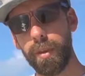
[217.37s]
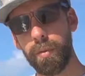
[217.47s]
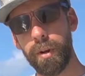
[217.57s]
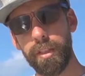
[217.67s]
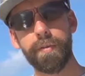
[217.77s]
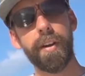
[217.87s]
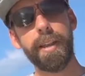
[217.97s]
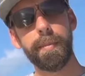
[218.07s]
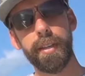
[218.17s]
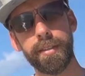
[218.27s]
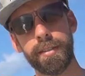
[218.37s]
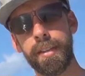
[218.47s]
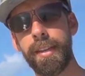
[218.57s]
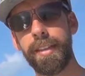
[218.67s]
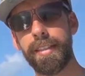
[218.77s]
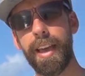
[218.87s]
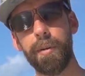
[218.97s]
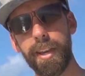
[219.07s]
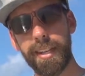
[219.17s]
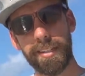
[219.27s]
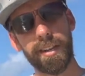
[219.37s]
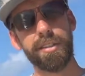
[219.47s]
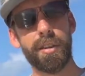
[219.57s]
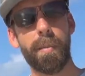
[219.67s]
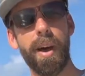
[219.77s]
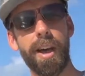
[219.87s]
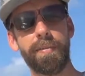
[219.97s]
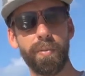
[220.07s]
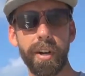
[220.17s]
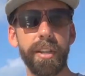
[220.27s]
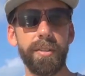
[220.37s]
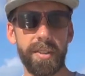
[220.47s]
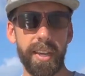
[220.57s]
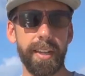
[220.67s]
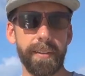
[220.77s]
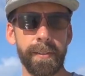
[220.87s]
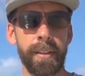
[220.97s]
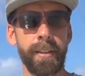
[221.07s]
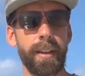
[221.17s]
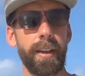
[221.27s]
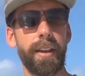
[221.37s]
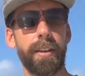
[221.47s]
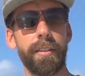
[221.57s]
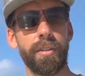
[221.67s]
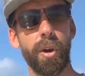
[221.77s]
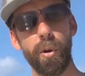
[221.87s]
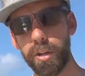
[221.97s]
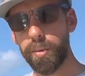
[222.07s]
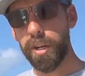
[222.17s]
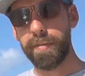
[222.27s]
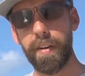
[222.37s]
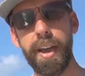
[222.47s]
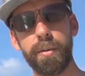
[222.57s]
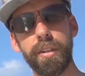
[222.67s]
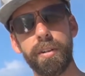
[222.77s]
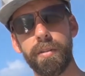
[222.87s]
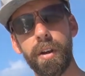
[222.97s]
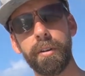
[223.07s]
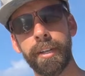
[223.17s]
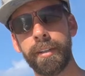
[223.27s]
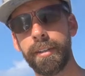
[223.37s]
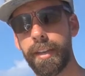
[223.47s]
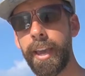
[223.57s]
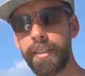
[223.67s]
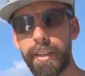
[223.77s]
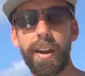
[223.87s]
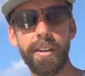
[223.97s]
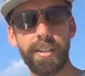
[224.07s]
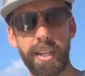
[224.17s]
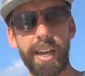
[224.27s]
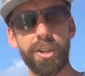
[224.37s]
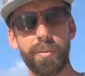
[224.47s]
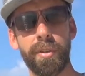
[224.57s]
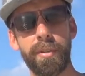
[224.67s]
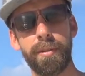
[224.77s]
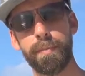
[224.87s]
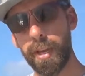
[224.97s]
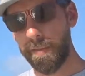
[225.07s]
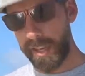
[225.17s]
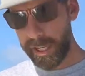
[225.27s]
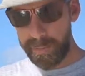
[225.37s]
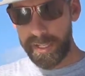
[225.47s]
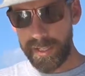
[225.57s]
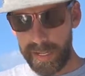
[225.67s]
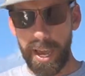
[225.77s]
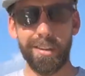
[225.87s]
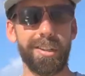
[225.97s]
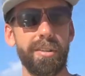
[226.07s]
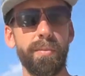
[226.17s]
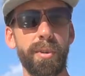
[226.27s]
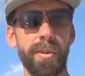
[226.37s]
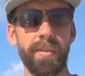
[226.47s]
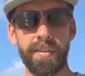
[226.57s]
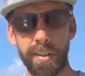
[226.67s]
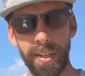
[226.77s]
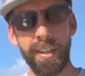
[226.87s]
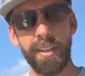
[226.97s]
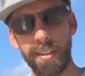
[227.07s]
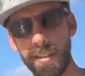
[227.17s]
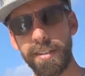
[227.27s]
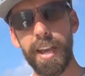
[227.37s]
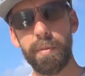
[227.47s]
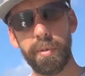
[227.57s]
where the frame is. That way it tucks them off where you sit. The oars work fine when you're rowing and they are detachable, but if they could be detached and moved down